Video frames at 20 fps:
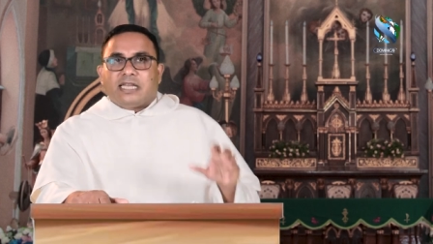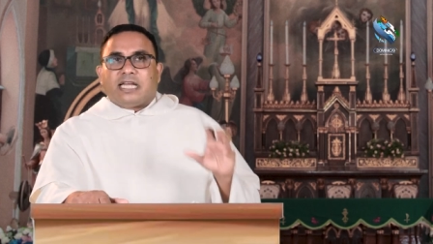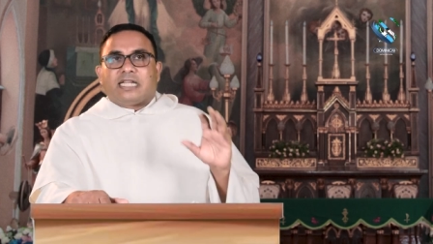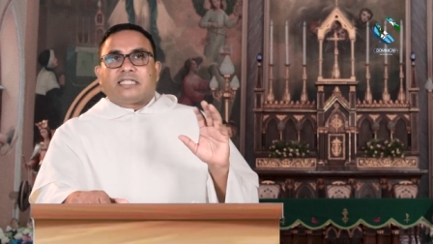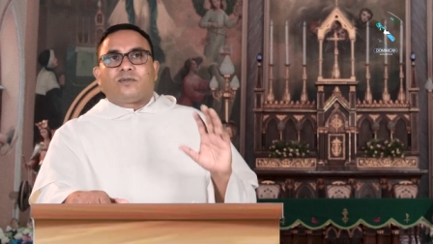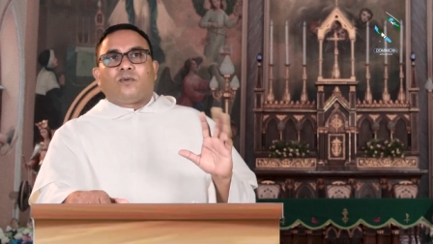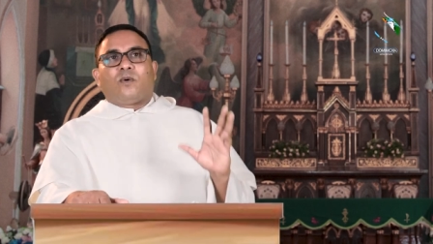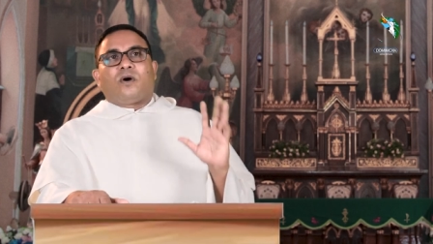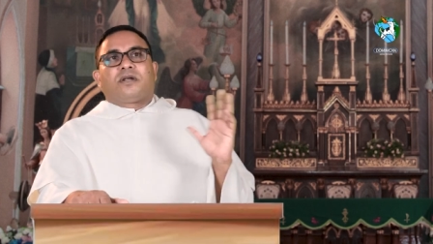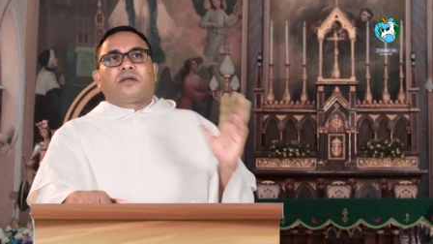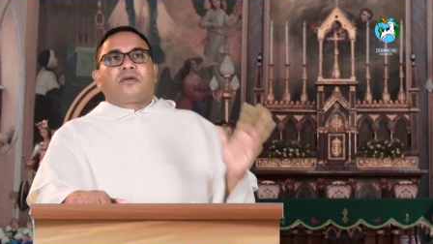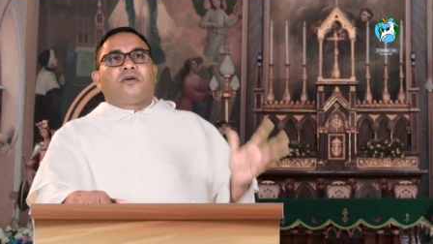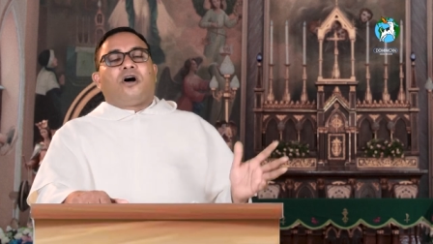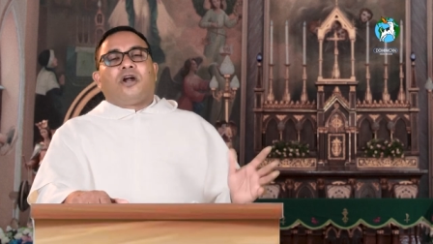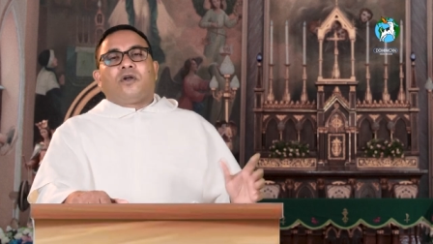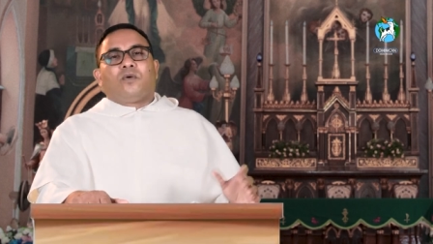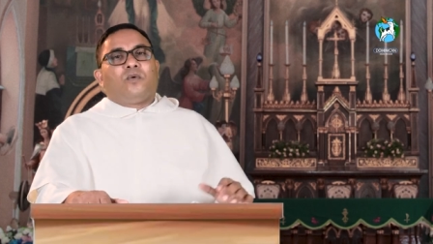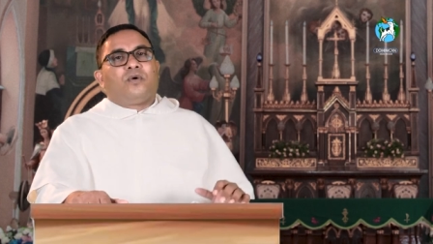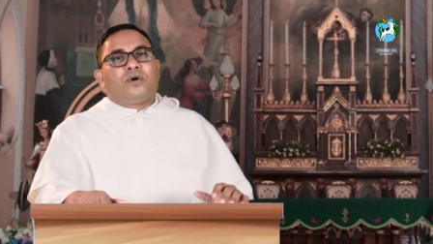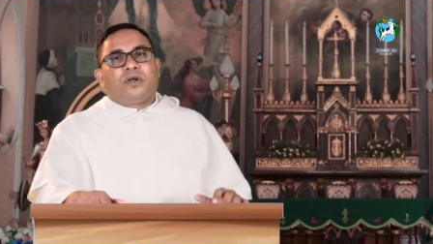That's what
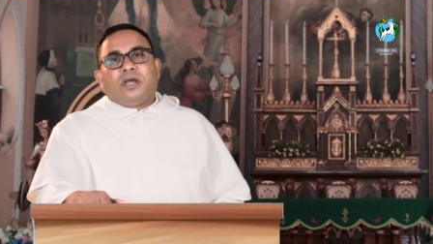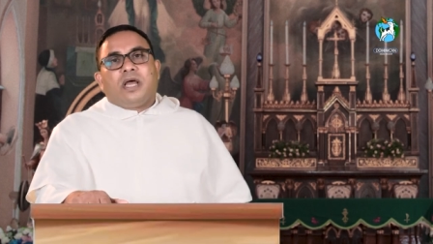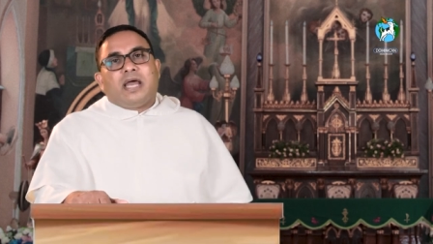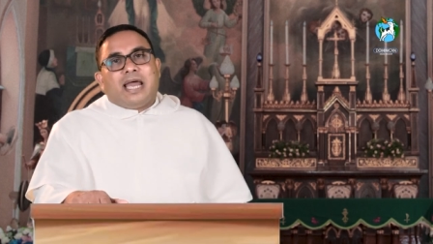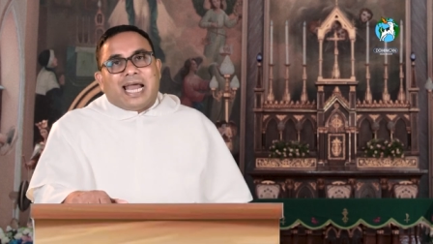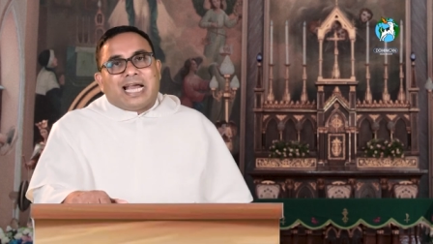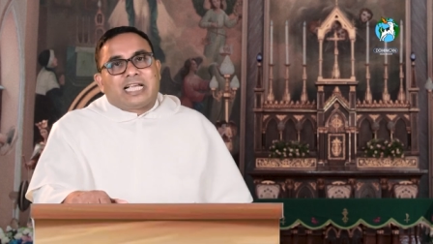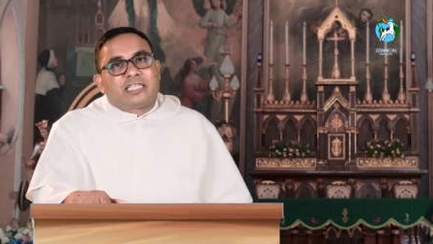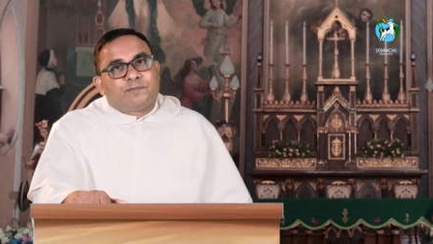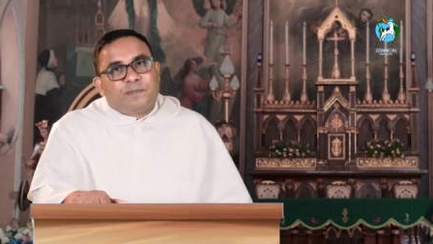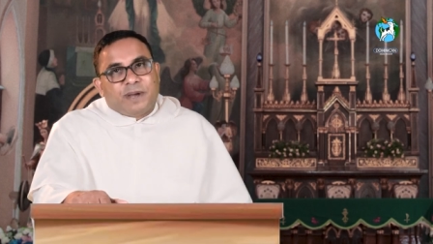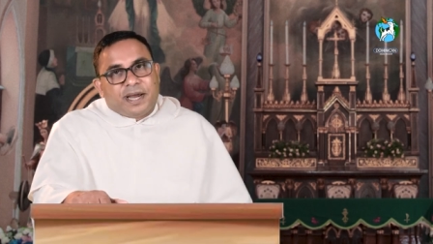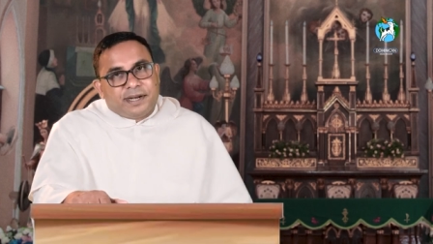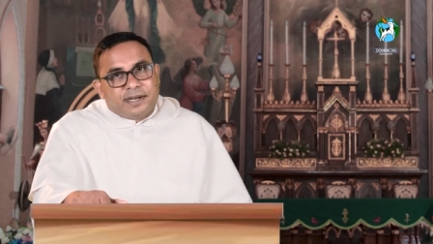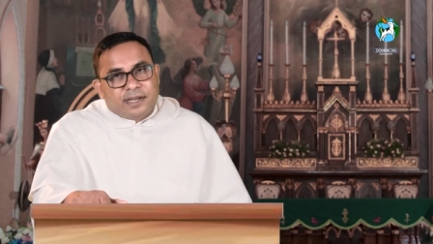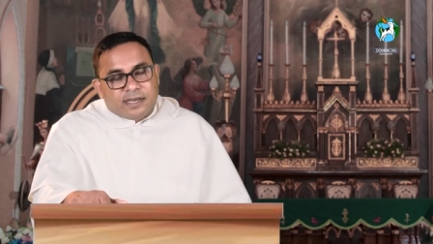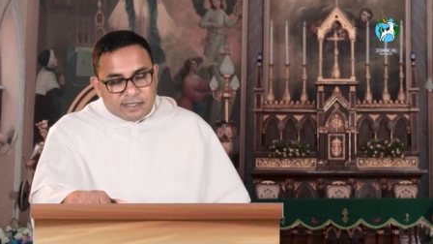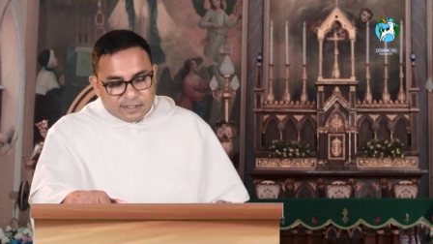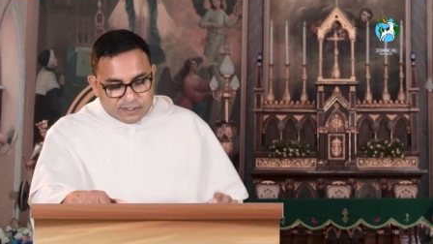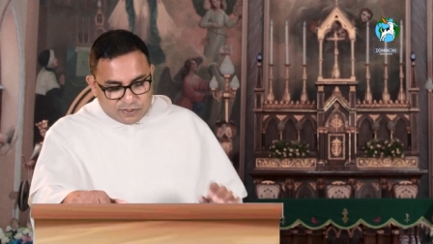God would
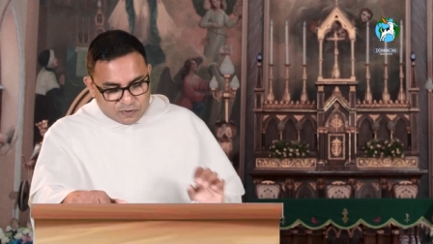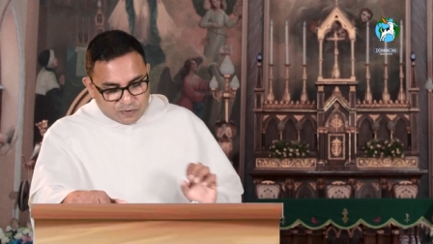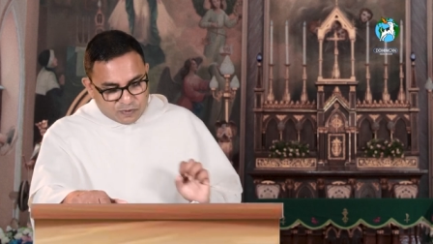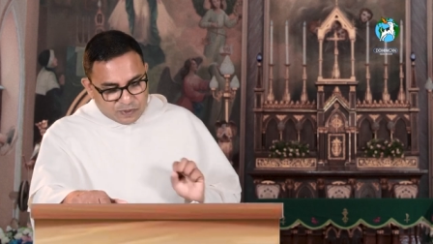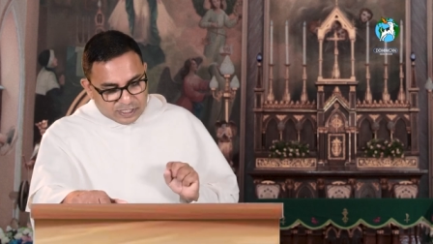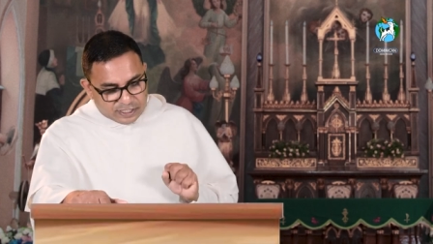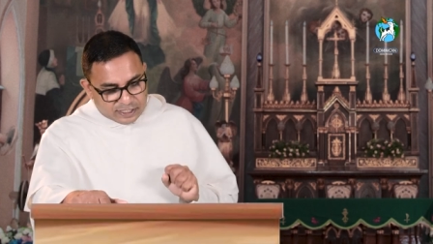expect us to